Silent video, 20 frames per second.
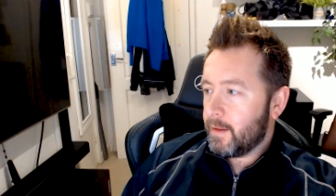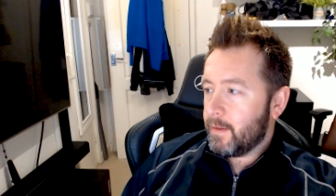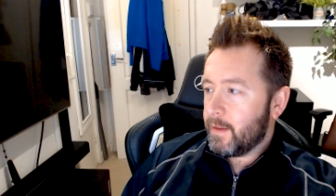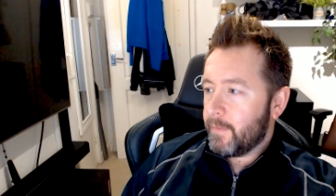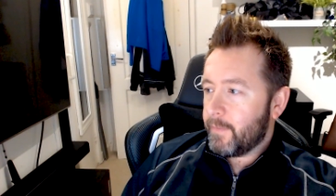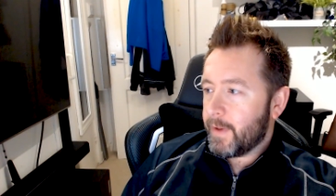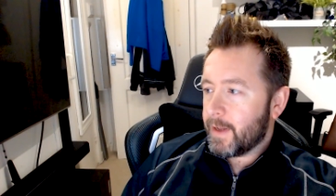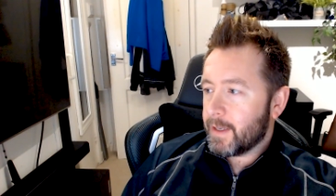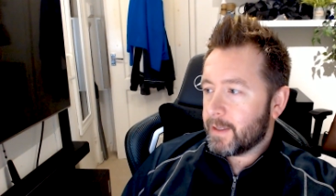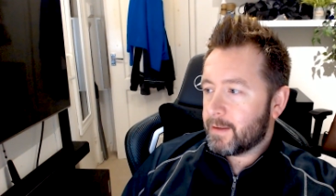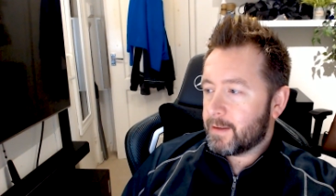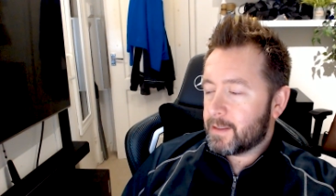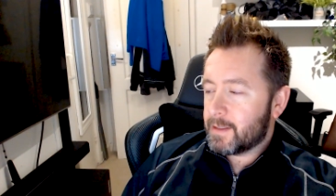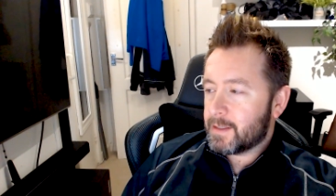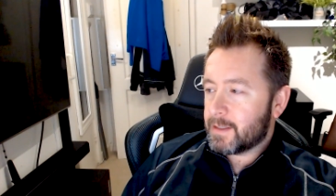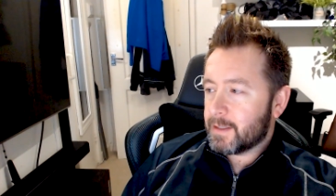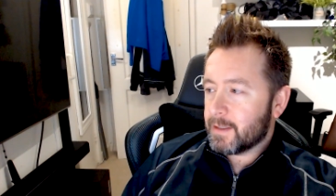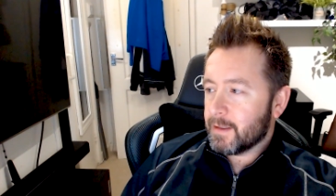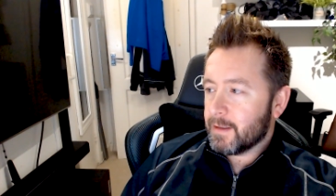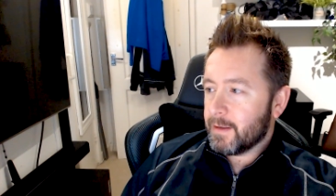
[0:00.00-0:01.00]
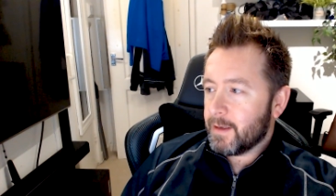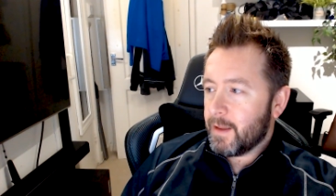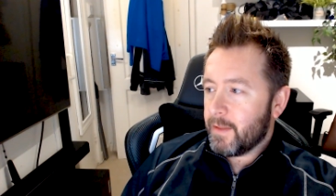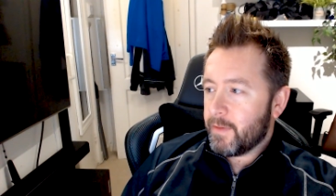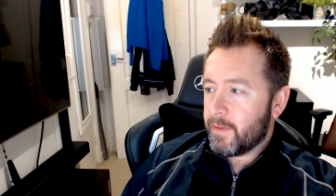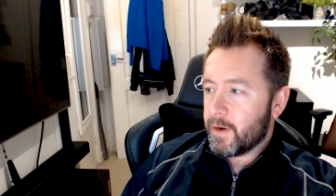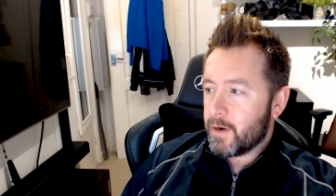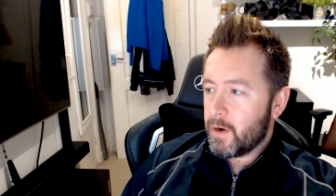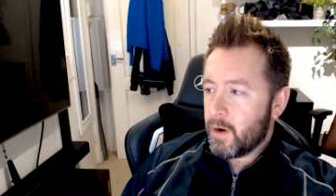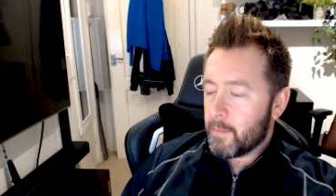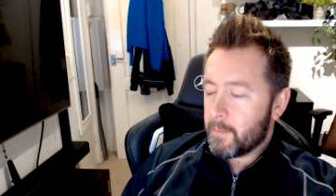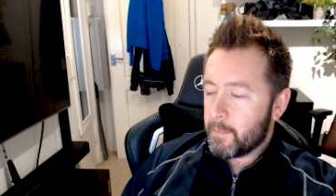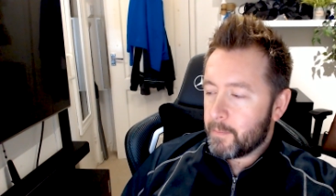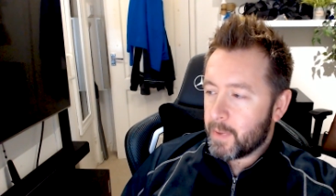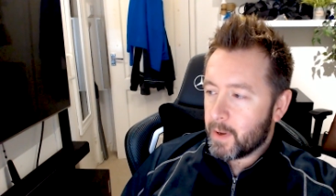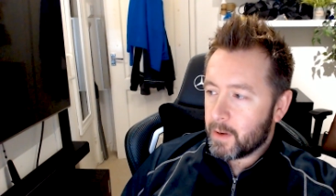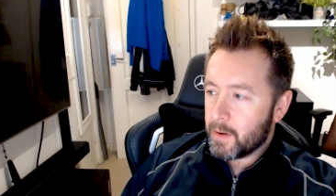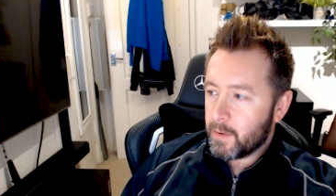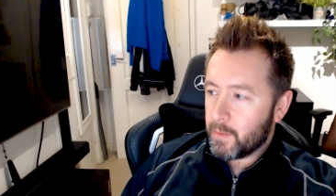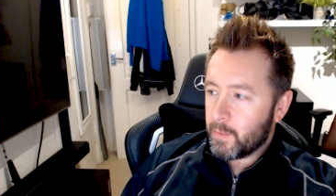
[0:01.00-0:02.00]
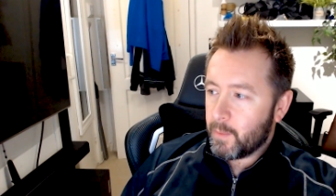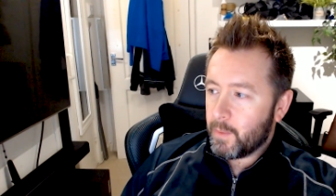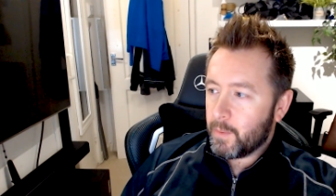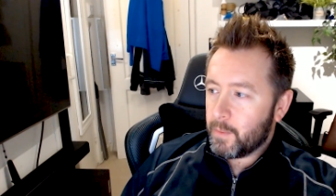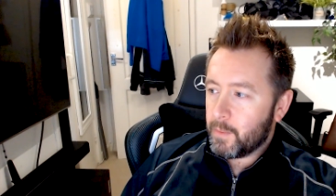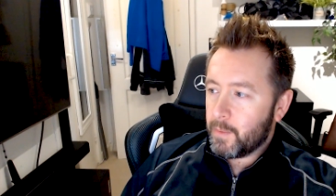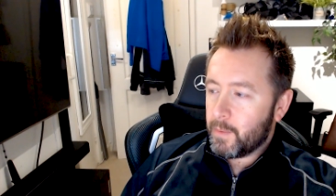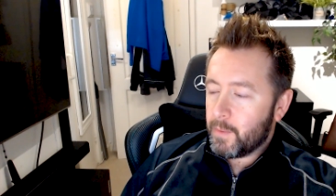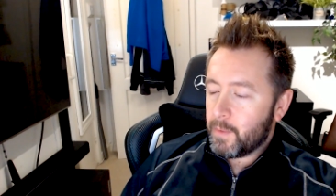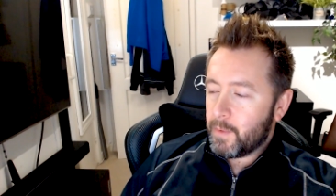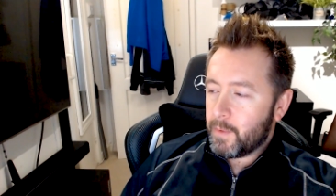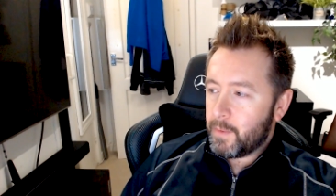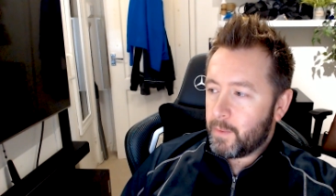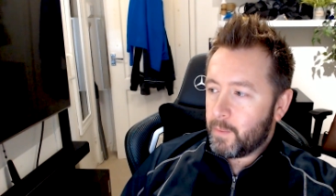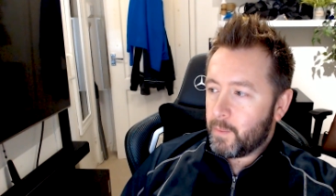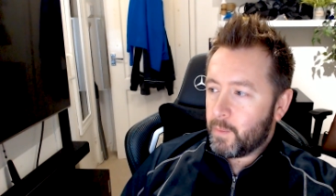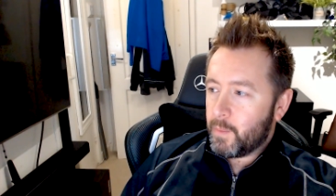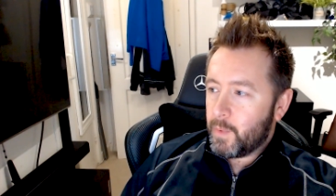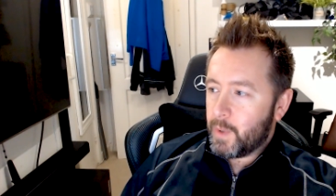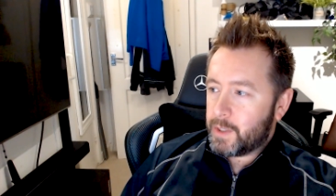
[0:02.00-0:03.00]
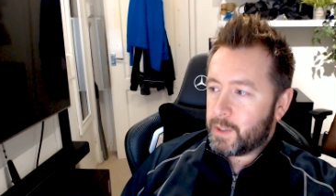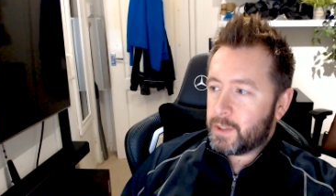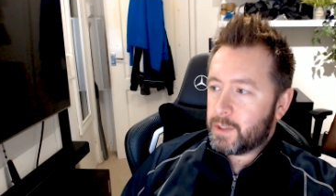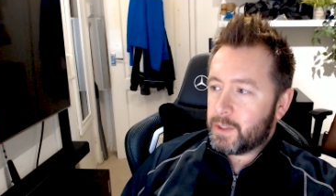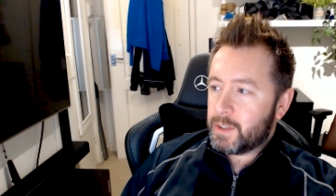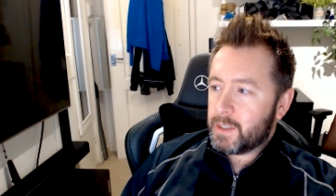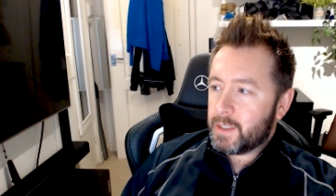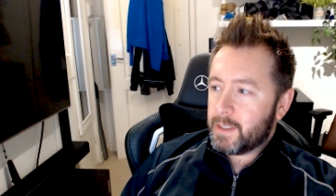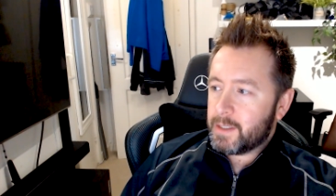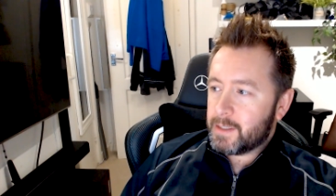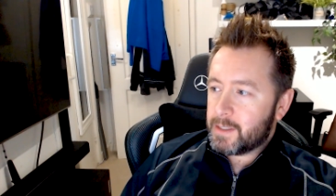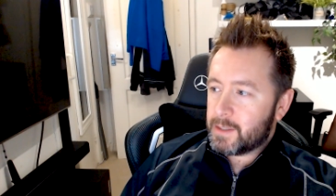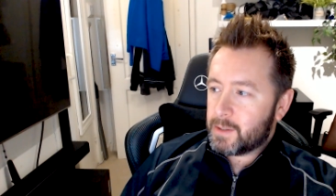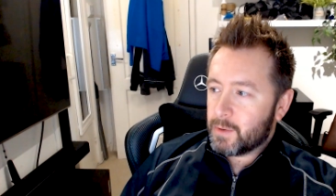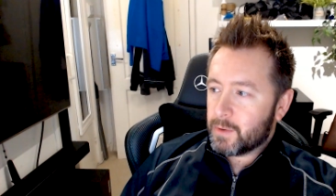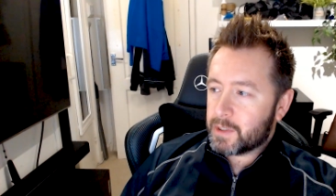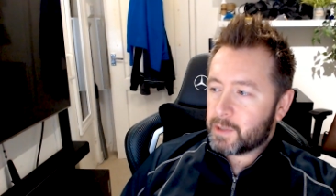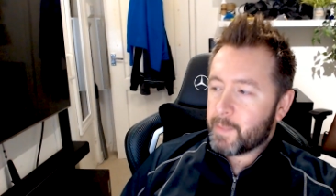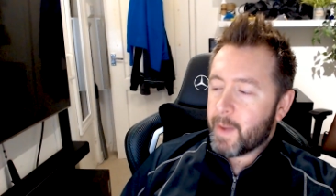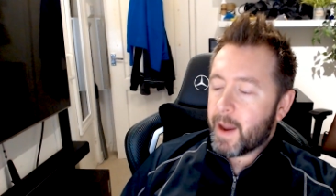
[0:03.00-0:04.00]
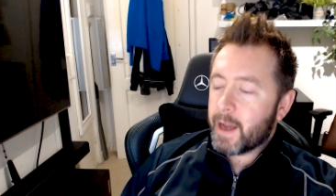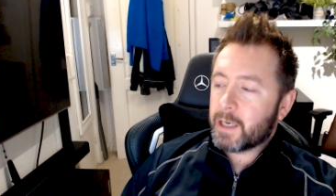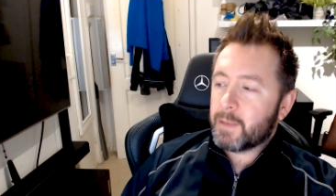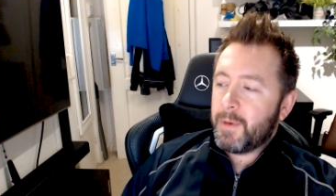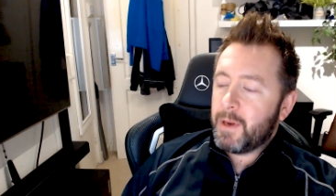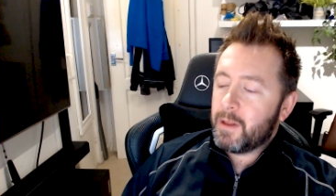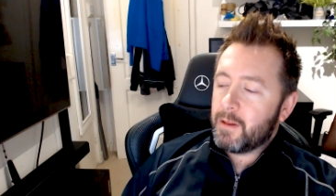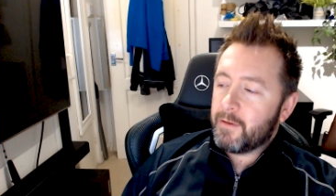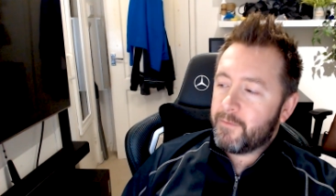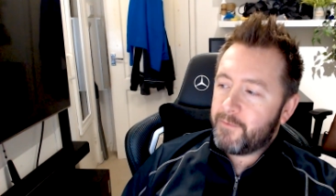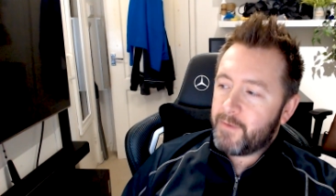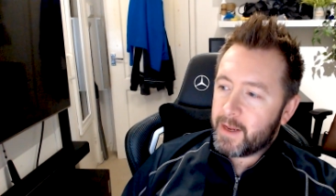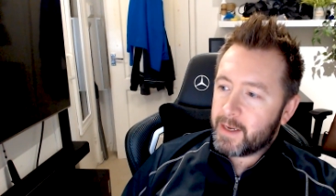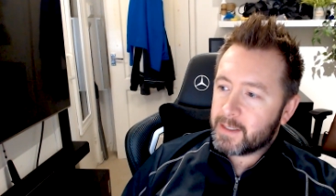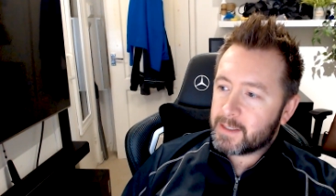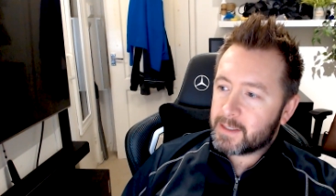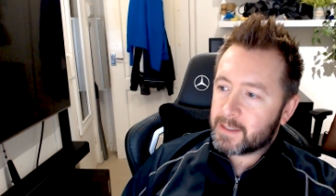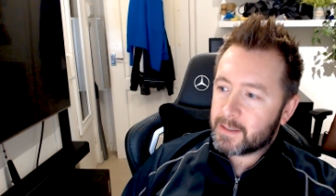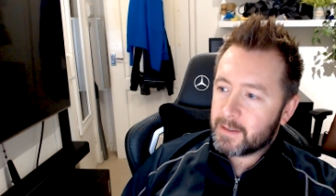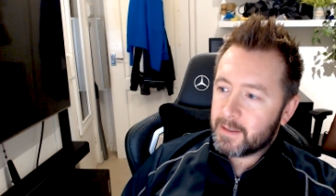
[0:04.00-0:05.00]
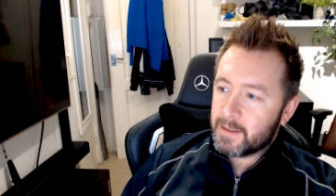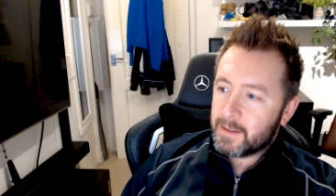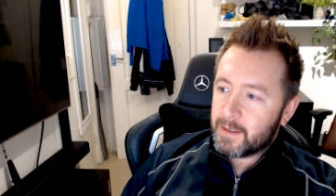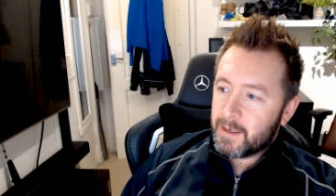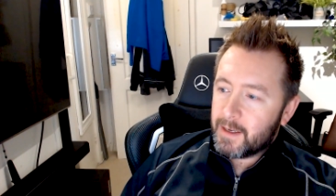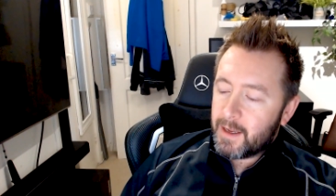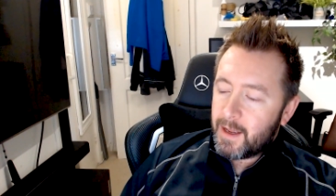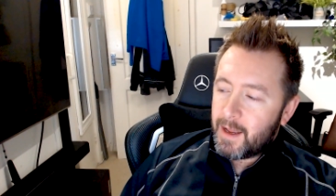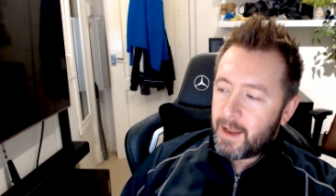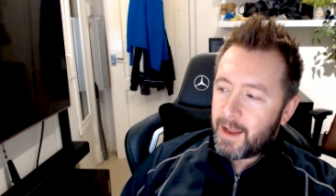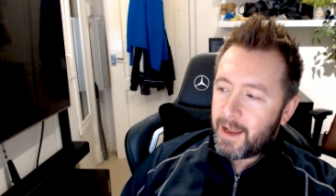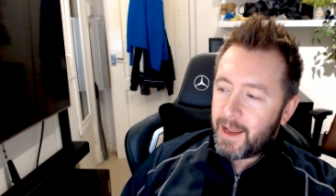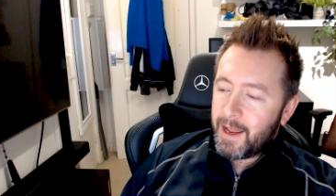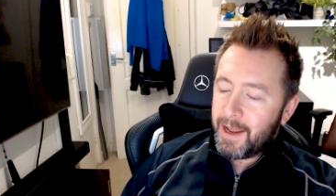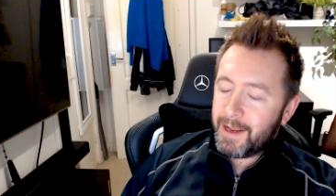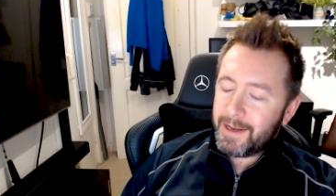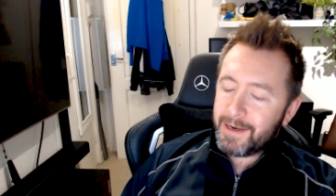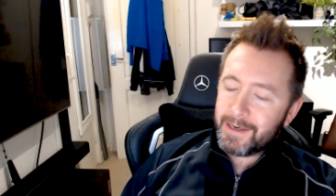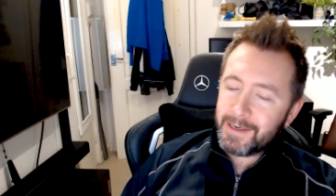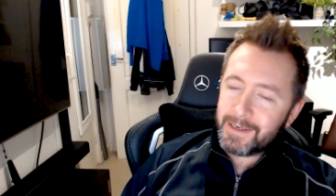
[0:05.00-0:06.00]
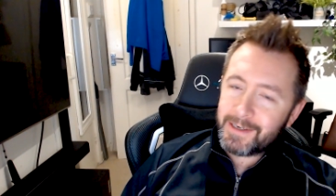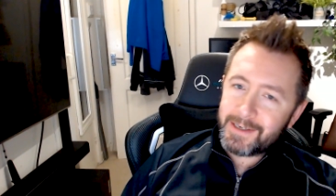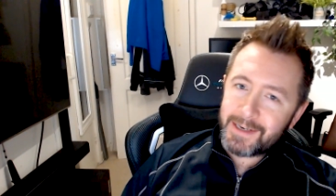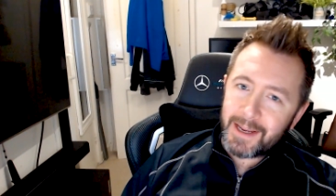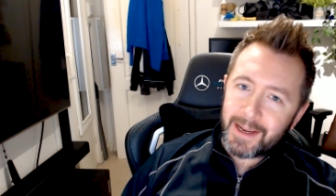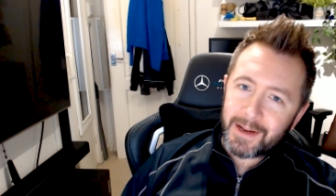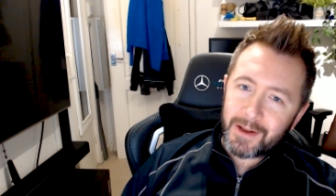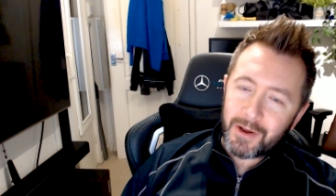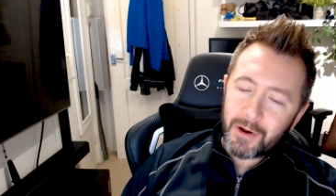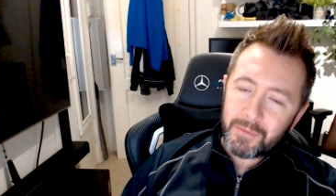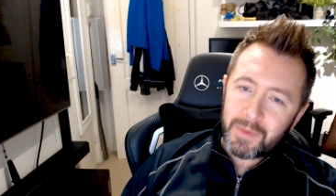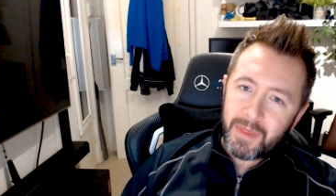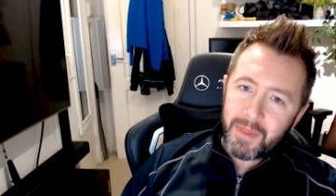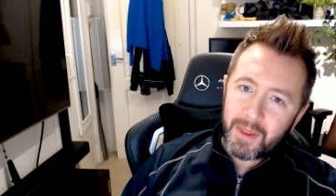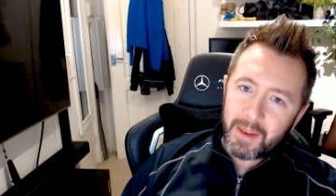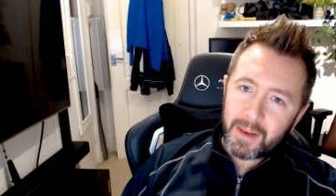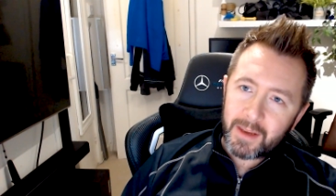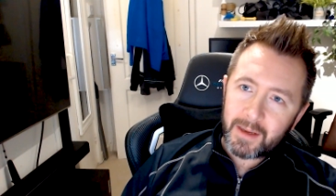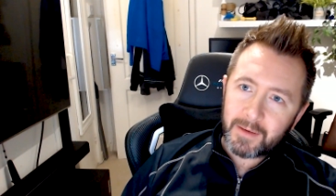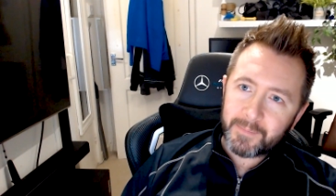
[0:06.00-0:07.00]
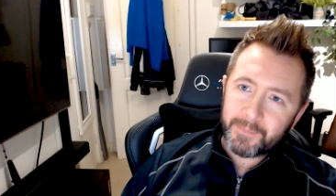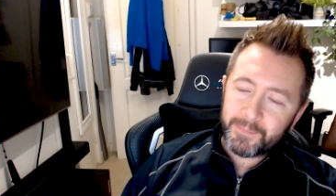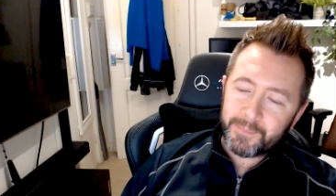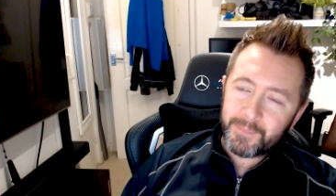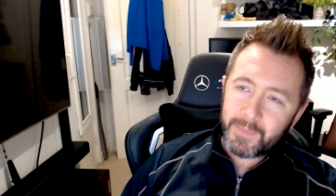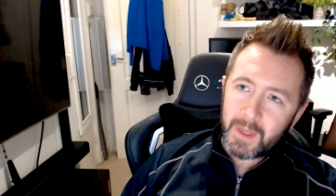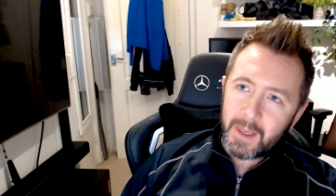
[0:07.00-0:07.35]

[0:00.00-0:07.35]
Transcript: that's the number which sort of smacked me in the face and got me thinking.